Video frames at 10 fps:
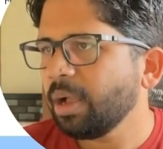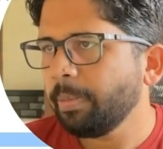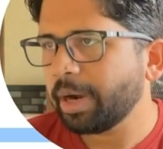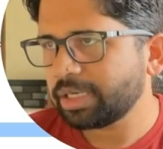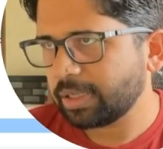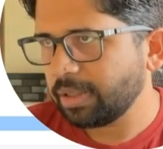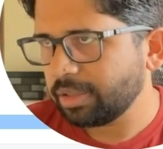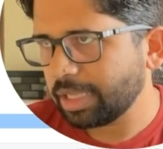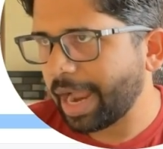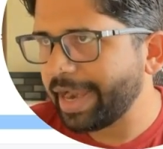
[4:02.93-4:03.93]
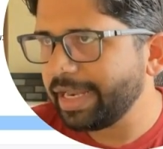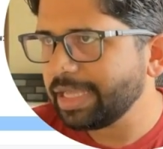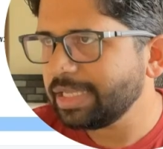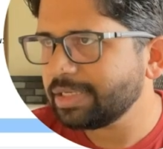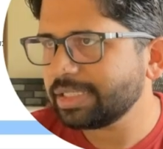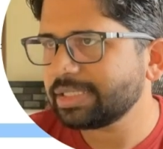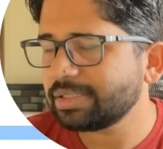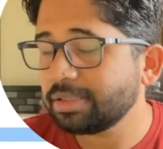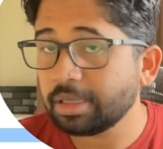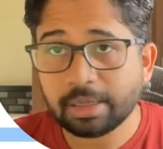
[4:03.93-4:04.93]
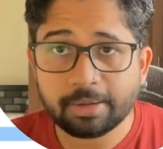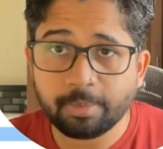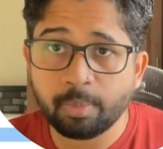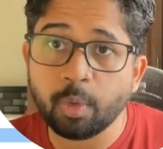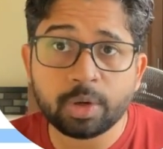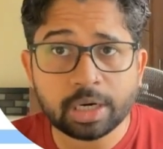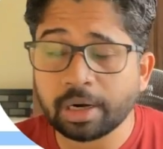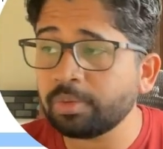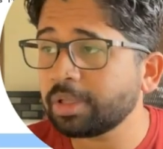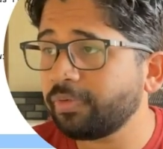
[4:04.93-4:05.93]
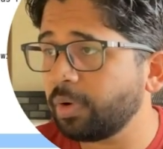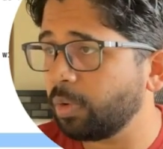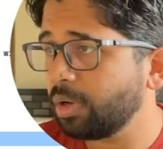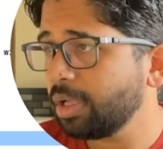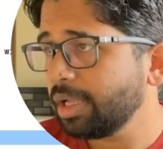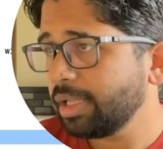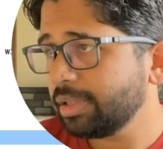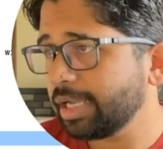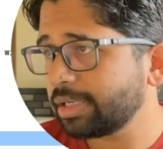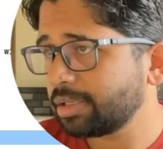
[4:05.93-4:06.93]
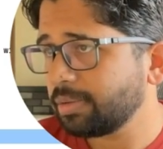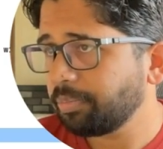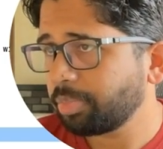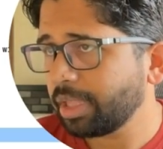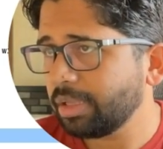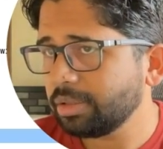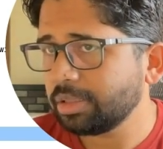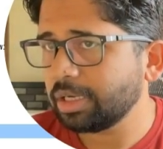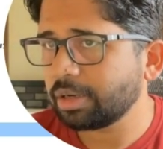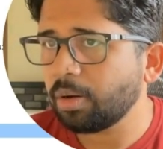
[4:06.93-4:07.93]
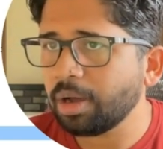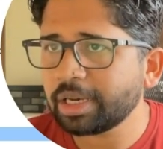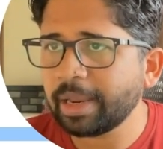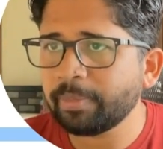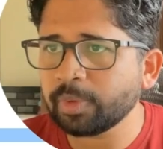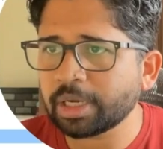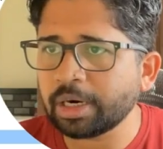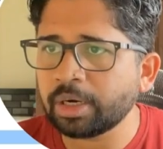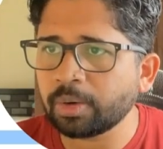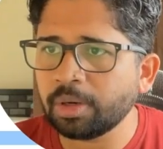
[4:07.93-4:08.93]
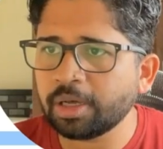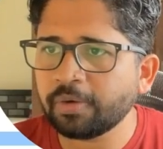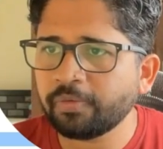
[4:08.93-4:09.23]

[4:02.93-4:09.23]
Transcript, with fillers: But the idea here is more around the flow that the call came to the controller.